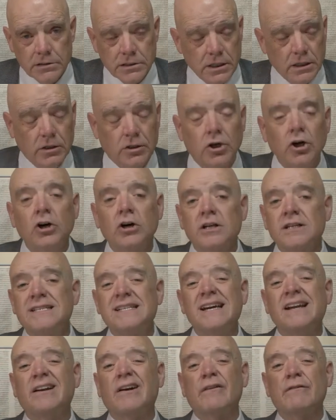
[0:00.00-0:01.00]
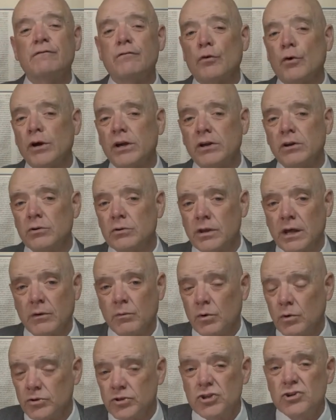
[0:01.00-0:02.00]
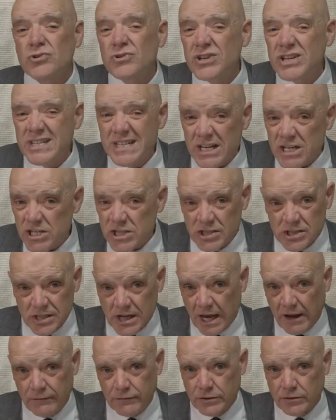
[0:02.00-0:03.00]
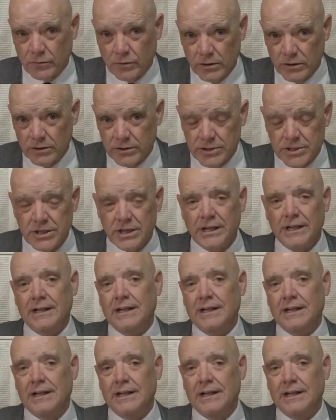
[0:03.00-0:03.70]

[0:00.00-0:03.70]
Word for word: they'll cook dinner for you, they will do the dishes afterwards,